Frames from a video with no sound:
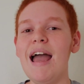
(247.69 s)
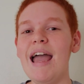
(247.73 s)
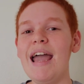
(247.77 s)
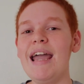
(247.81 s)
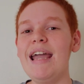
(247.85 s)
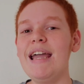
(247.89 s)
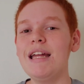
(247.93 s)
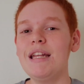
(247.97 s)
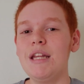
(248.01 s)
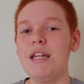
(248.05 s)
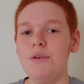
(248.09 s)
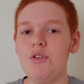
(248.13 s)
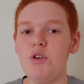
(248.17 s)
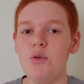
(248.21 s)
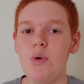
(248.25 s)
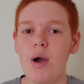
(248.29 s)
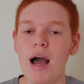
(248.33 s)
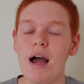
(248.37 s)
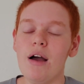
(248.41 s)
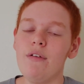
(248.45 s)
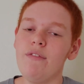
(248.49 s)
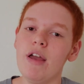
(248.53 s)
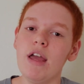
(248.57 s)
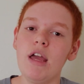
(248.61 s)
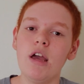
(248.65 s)
And if you
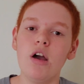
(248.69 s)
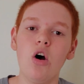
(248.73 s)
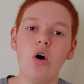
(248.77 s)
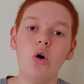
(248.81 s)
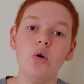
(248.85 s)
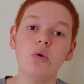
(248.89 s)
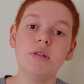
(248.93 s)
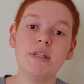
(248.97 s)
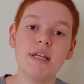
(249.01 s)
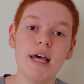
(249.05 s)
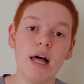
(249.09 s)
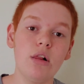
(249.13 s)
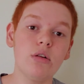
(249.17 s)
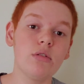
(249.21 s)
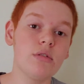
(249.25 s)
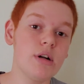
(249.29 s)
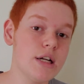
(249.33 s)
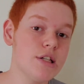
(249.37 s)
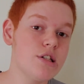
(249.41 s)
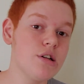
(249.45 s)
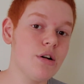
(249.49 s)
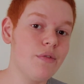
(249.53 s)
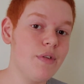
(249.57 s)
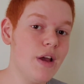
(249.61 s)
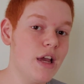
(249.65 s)
have a hotel
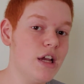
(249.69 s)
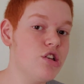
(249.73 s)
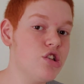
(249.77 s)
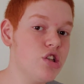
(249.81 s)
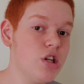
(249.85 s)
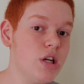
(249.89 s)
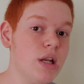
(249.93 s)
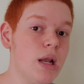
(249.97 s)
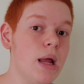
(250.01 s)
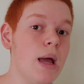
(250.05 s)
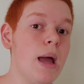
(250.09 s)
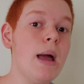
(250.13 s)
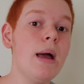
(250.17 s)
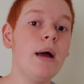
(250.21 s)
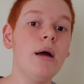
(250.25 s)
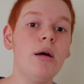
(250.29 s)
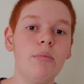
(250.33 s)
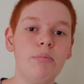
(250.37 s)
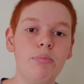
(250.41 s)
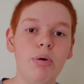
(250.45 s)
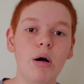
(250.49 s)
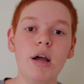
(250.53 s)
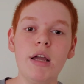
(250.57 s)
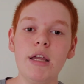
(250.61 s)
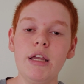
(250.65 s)
reservation
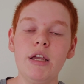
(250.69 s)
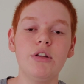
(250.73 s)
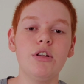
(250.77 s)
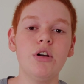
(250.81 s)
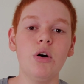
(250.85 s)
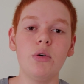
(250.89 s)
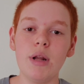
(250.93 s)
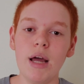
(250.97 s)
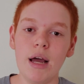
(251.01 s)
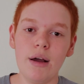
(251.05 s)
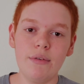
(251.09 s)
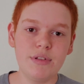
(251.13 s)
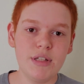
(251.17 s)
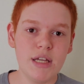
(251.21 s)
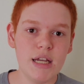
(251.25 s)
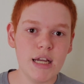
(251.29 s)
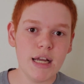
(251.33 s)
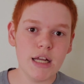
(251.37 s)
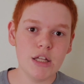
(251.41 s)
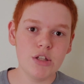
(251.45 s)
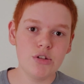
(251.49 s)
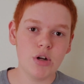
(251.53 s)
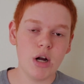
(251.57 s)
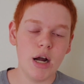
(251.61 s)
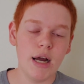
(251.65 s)
but you don't have
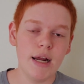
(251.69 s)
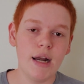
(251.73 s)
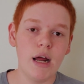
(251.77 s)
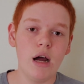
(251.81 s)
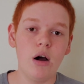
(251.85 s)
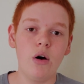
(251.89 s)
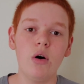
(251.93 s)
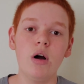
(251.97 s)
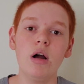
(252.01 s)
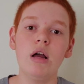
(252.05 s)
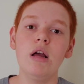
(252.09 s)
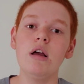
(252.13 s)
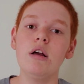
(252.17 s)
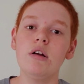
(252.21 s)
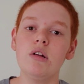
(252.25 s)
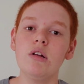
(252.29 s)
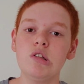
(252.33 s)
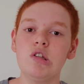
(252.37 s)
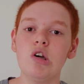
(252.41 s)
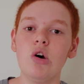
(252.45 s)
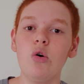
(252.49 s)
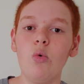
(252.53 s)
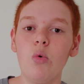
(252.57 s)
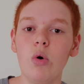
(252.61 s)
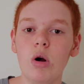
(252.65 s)
tickets right now,
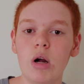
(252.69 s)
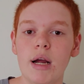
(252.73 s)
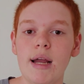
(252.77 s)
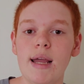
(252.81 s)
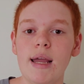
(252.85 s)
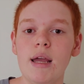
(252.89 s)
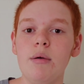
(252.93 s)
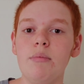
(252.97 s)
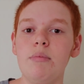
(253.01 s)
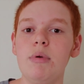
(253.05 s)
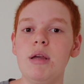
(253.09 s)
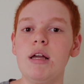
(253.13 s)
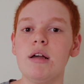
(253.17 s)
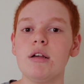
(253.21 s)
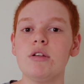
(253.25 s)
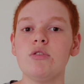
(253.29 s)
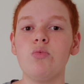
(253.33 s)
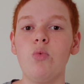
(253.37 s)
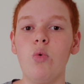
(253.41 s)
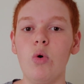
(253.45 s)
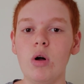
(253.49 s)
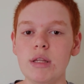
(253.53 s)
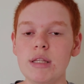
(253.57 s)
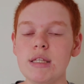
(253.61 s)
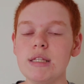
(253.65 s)
don't worry, because
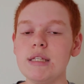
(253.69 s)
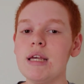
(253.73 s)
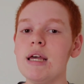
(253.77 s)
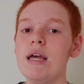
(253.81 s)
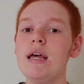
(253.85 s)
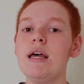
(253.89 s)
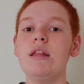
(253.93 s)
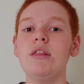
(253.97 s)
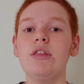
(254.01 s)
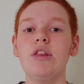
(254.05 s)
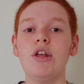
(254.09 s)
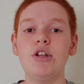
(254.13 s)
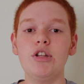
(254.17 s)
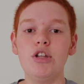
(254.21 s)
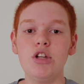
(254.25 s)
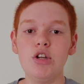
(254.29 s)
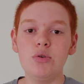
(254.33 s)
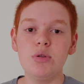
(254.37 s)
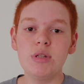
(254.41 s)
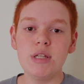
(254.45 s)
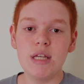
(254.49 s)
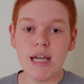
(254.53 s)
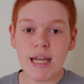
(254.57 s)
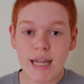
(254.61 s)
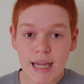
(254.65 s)
once the new
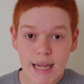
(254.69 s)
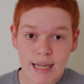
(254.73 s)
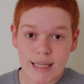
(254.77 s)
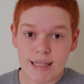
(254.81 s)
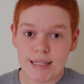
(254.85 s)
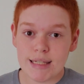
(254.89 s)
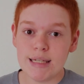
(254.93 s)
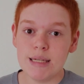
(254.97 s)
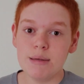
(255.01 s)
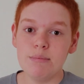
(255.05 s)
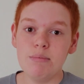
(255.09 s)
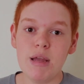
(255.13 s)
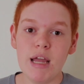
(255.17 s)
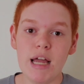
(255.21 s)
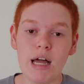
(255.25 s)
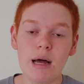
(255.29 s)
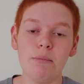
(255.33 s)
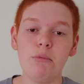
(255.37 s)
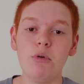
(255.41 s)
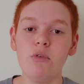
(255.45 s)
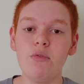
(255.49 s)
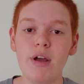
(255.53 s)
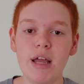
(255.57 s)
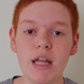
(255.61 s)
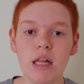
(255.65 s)
tickets
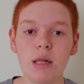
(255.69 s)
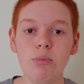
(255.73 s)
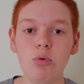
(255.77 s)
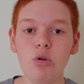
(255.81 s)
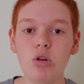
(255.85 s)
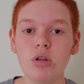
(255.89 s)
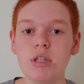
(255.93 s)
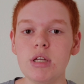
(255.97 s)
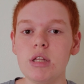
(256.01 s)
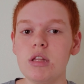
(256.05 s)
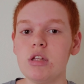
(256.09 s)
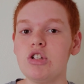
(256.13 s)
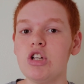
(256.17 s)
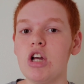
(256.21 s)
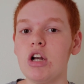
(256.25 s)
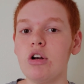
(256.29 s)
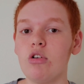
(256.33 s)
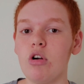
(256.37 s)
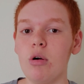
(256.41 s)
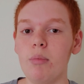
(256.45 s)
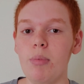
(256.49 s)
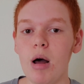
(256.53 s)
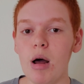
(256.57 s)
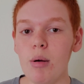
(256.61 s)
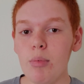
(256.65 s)
become available to the
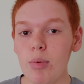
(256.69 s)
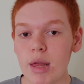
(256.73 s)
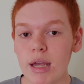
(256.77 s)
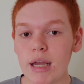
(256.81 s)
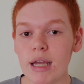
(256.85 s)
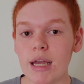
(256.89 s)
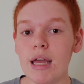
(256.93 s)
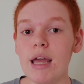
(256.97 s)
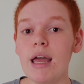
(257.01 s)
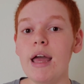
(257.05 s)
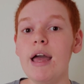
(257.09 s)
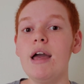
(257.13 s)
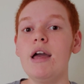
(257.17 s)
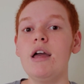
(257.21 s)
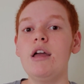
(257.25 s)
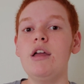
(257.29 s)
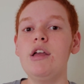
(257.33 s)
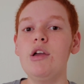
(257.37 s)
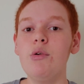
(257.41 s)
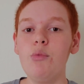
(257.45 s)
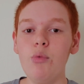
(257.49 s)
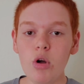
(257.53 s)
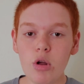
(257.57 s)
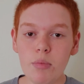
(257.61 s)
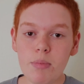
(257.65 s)
general public,
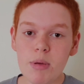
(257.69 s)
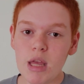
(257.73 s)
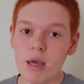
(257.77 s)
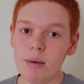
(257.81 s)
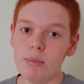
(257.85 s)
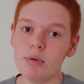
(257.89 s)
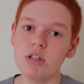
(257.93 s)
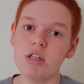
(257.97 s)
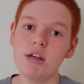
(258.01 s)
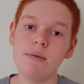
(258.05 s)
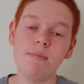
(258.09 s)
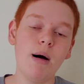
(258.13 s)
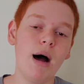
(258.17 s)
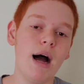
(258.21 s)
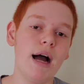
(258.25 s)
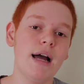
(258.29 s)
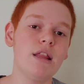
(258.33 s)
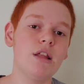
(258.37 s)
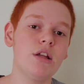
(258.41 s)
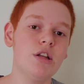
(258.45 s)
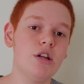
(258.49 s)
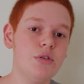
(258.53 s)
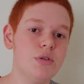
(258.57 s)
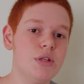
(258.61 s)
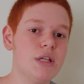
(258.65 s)
you will be able to buy
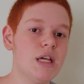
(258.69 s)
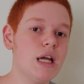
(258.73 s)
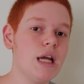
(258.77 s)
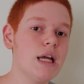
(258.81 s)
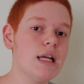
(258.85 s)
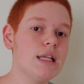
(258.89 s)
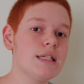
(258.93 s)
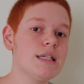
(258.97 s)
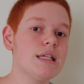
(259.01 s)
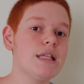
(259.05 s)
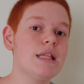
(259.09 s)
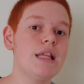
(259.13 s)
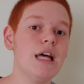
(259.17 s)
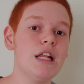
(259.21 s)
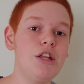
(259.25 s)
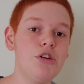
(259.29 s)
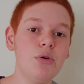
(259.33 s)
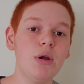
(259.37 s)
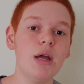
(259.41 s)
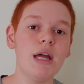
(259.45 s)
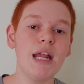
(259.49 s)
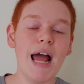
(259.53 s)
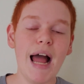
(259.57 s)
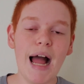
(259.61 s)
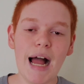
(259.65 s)
the new tickets, then you
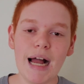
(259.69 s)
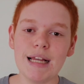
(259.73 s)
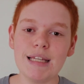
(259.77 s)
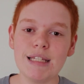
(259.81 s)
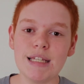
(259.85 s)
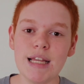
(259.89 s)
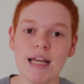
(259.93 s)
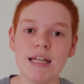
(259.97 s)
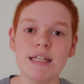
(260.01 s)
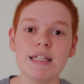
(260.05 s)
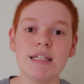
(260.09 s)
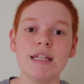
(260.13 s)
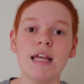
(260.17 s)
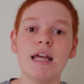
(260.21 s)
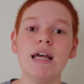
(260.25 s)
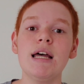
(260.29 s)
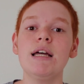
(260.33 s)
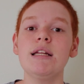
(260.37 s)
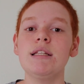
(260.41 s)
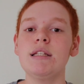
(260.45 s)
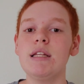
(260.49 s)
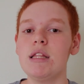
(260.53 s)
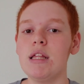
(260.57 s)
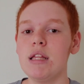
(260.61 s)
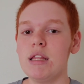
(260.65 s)
get access
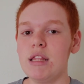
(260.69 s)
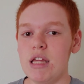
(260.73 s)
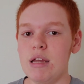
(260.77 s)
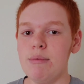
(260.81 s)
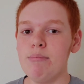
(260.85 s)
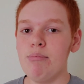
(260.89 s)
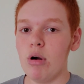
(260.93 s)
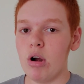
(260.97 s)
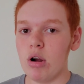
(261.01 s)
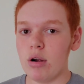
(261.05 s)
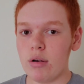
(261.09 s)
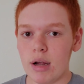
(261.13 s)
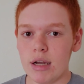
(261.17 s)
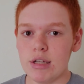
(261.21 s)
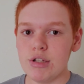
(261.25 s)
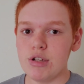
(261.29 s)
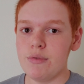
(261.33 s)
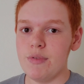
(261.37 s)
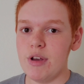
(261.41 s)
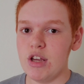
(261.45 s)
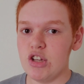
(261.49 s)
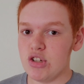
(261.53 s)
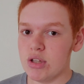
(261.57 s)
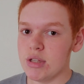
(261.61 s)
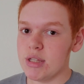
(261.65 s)
to the theme park
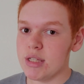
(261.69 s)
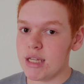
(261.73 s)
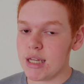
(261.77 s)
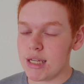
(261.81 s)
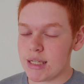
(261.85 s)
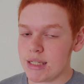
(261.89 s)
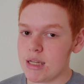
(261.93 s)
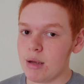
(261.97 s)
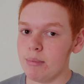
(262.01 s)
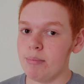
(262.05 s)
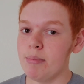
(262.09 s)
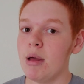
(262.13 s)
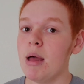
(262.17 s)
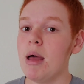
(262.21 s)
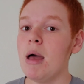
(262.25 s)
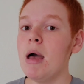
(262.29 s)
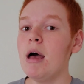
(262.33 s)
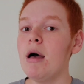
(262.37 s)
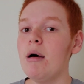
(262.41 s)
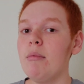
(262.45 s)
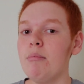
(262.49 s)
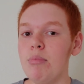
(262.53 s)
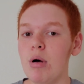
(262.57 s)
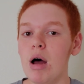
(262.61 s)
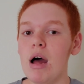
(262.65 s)
reservation system,
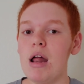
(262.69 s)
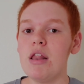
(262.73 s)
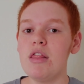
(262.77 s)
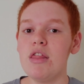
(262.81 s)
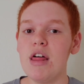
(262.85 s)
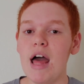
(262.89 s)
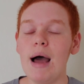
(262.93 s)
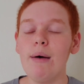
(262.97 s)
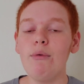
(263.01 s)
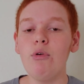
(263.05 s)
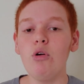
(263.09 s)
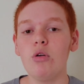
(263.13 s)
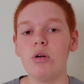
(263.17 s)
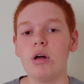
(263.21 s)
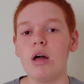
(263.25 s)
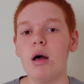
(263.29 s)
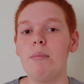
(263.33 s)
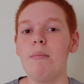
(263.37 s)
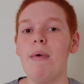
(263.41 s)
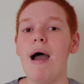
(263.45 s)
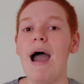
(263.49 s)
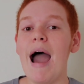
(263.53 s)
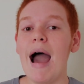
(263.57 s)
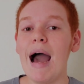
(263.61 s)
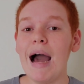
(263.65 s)
but that will
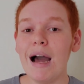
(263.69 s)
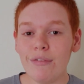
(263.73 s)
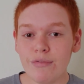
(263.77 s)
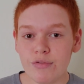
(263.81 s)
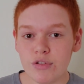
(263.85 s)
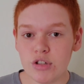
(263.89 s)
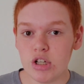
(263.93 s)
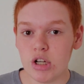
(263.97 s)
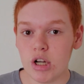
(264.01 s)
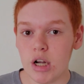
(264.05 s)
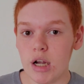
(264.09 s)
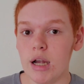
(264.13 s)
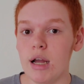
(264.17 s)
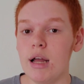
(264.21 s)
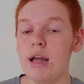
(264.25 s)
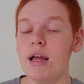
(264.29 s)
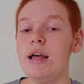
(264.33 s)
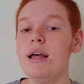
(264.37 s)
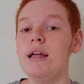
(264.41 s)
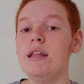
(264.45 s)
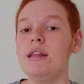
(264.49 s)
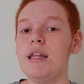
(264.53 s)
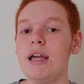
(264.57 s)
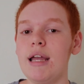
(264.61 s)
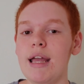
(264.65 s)
come after
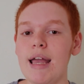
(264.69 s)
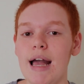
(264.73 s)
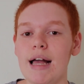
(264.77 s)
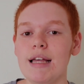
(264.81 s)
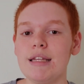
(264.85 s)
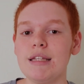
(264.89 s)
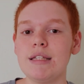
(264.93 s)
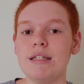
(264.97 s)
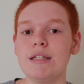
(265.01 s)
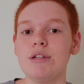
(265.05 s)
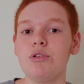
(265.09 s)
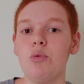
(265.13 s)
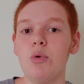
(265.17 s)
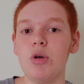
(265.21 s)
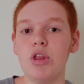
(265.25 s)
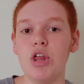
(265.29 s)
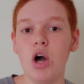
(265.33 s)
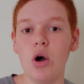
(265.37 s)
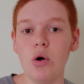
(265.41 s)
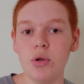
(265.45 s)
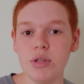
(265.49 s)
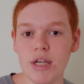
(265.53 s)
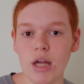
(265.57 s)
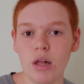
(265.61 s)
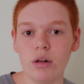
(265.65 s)
the guests with
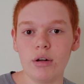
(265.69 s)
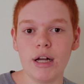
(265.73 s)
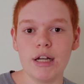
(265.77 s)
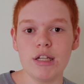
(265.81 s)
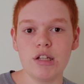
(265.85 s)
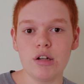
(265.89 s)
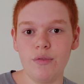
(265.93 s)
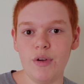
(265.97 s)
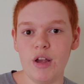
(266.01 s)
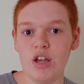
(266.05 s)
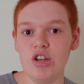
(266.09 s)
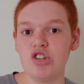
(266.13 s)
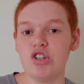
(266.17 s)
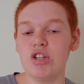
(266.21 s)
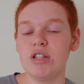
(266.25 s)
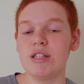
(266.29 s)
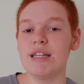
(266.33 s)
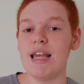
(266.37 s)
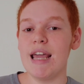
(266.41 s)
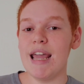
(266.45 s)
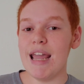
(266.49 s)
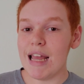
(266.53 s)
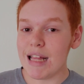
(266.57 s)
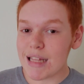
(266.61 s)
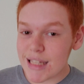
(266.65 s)
hotel reservations
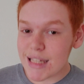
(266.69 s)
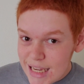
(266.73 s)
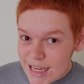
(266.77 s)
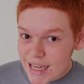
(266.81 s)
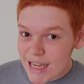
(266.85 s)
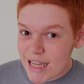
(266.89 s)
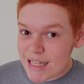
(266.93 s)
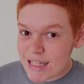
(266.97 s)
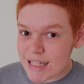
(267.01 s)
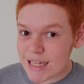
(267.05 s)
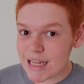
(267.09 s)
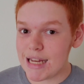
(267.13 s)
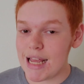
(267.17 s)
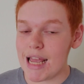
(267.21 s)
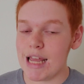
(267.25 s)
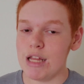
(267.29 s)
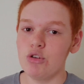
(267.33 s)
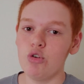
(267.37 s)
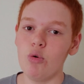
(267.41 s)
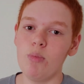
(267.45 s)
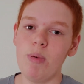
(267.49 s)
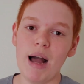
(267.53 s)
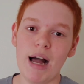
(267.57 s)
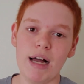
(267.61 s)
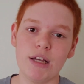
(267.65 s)
and tickets and
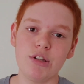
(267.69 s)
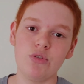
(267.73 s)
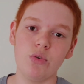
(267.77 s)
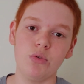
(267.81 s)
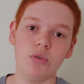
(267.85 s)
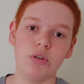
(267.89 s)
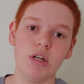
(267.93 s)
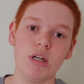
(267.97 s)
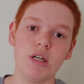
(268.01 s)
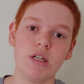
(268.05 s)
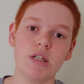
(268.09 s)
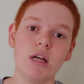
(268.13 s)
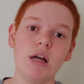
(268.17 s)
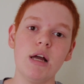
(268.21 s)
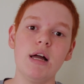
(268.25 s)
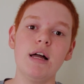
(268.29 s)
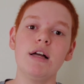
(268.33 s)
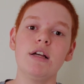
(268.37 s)
annual pass holders.